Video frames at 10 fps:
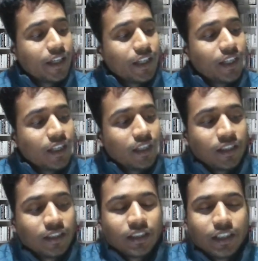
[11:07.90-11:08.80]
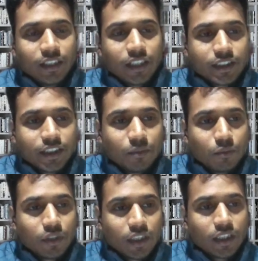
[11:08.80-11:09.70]
in induction
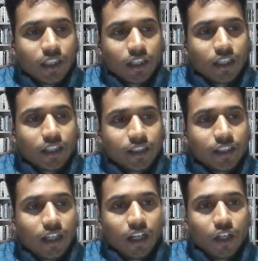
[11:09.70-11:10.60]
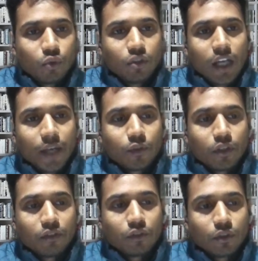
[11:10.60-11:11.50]
motor there are 2 types of
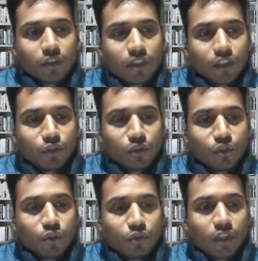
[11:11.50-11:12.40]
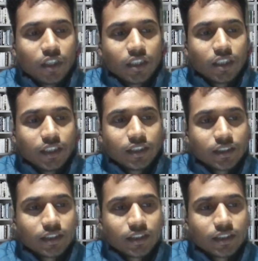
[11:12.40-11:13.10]
rotor. Do you know what it's?